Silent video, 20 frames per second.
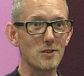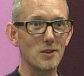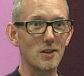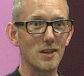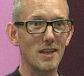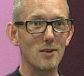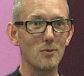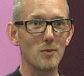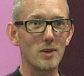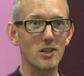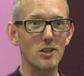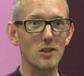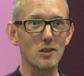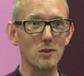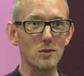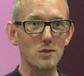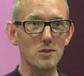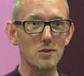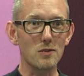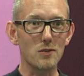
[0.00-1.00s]
that are now making
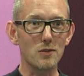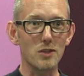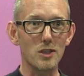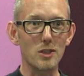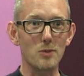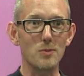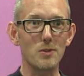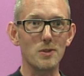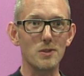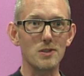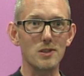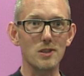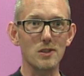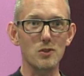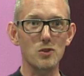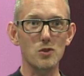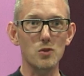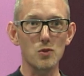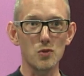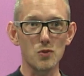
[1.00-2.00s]
use of 3D printing, and
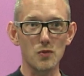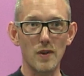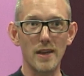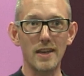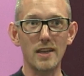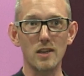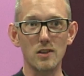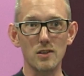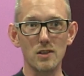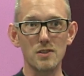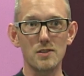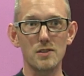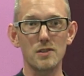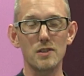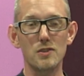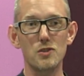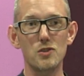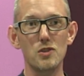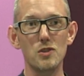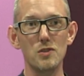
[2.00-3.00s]
schools recognise that
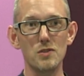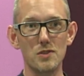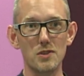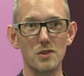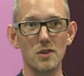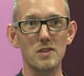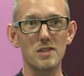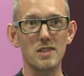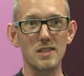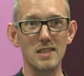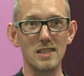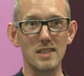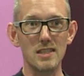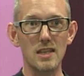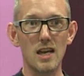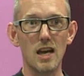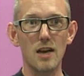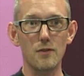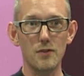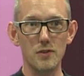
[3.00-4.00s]
the students are going to need to
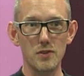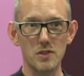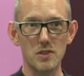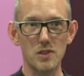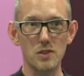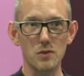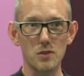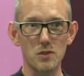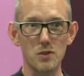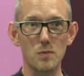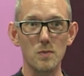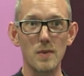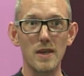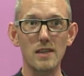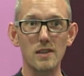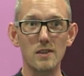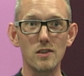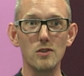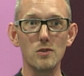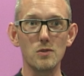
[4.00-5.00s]
have the skills to
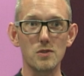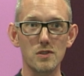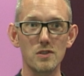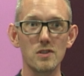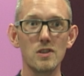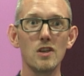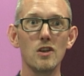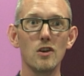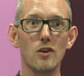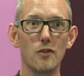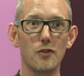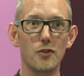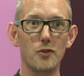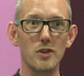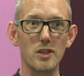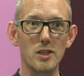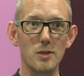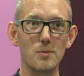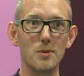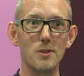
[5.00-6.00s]
make use of
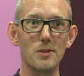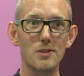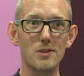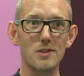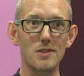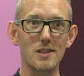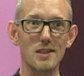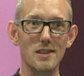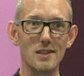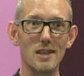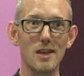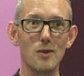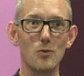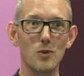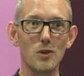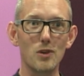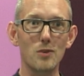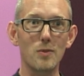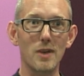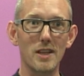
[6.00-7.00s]
3D printers in their
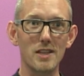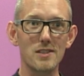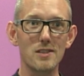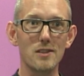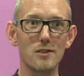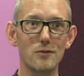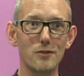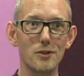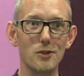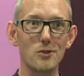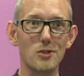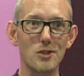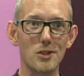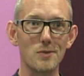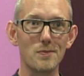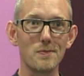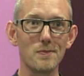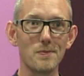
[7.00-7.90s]
workplace in the future.